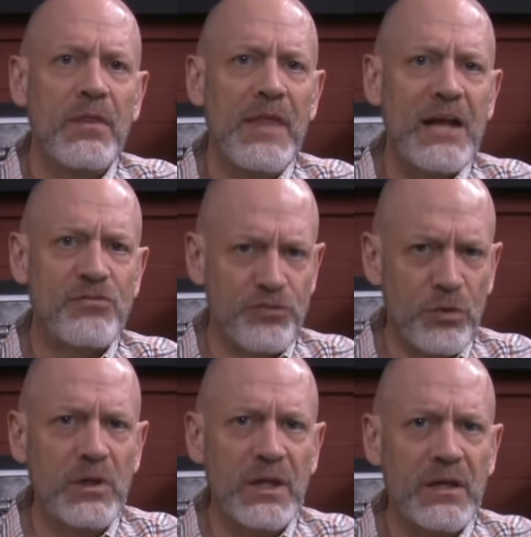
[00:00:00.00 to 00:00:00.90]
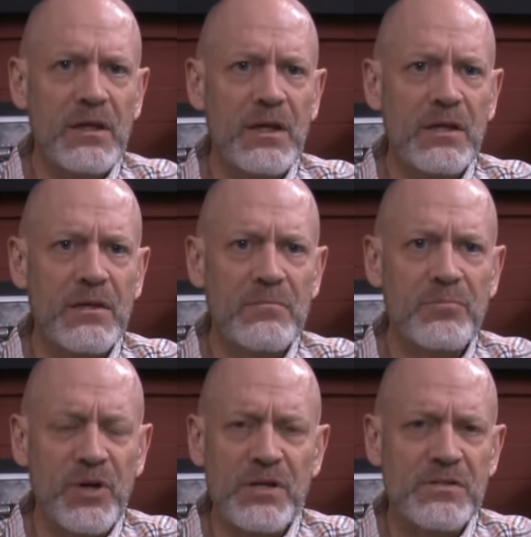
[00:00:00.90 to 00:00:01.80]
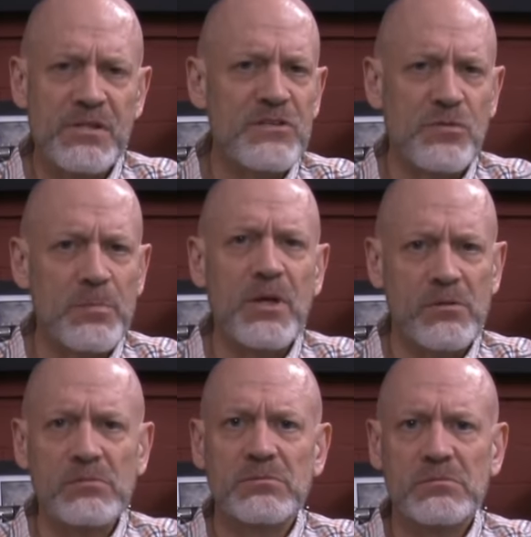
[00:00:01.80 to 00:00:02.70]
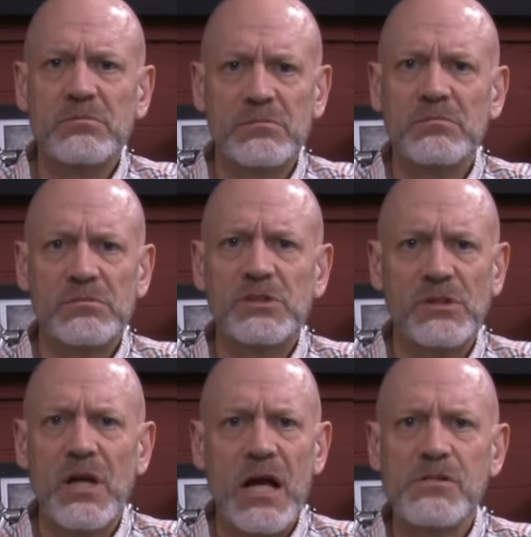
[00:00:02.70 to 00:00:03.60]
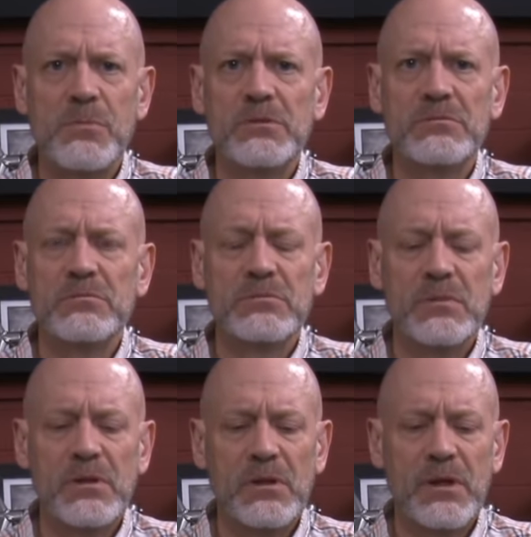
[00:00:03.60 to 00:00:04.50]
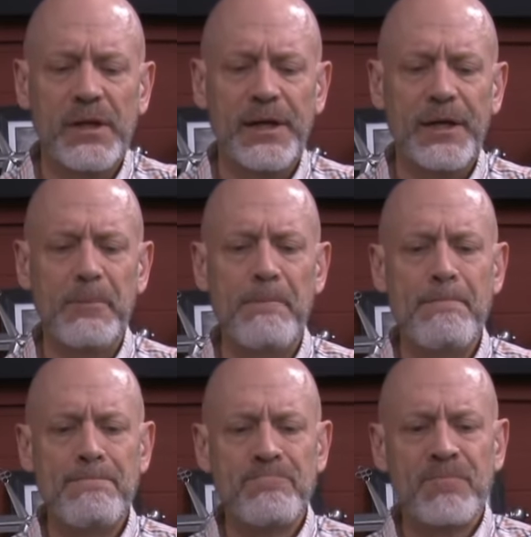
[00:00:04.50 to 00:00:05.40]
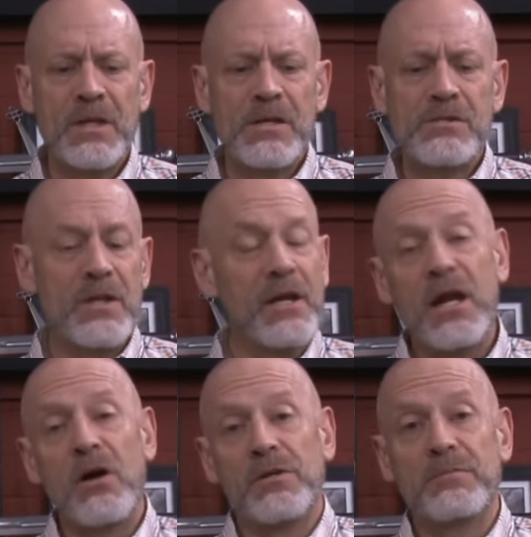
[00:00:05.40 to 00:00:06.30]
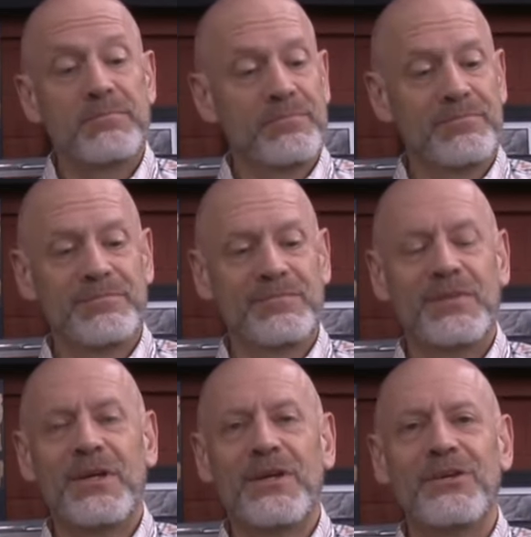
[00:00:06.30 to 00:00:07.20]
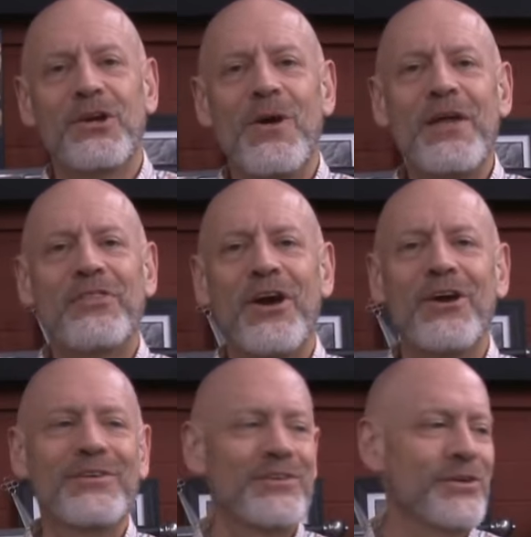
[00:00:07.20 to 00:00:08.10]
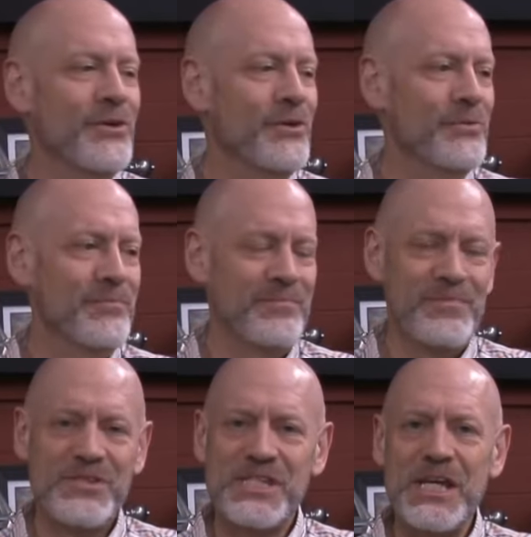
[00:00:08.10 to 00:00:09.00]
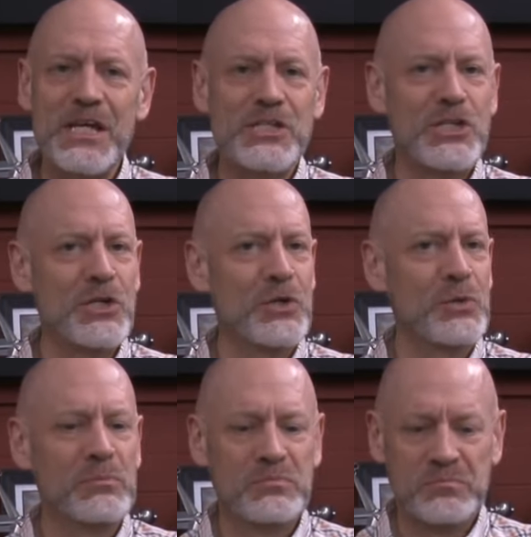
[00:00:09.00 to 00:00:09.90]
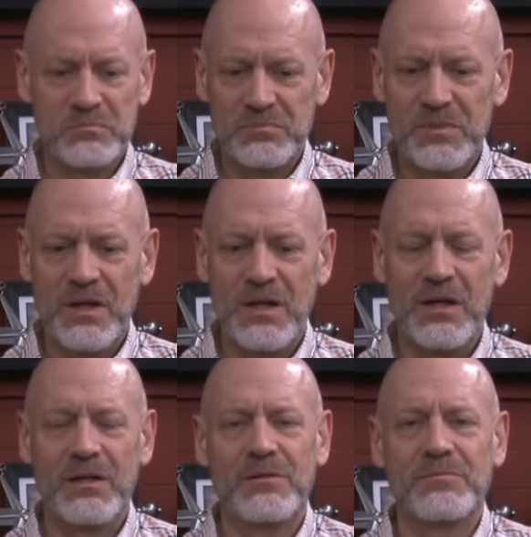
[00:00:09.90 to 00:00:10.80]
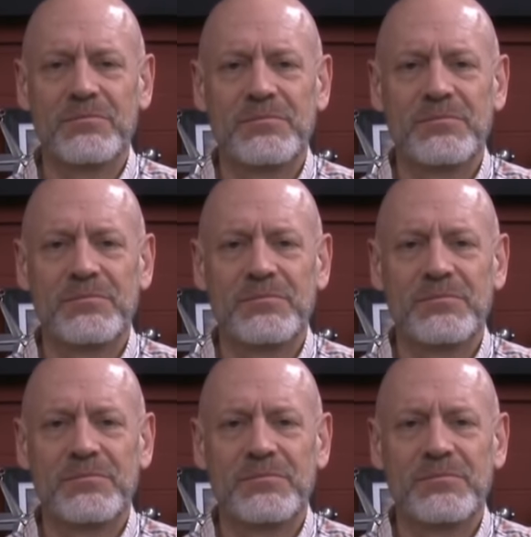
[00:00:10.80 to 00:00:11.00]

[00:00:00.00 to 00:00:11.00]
that truly eh, brings disrepute to the gospel. Um, so there you go. You you go out there. You seek to uh,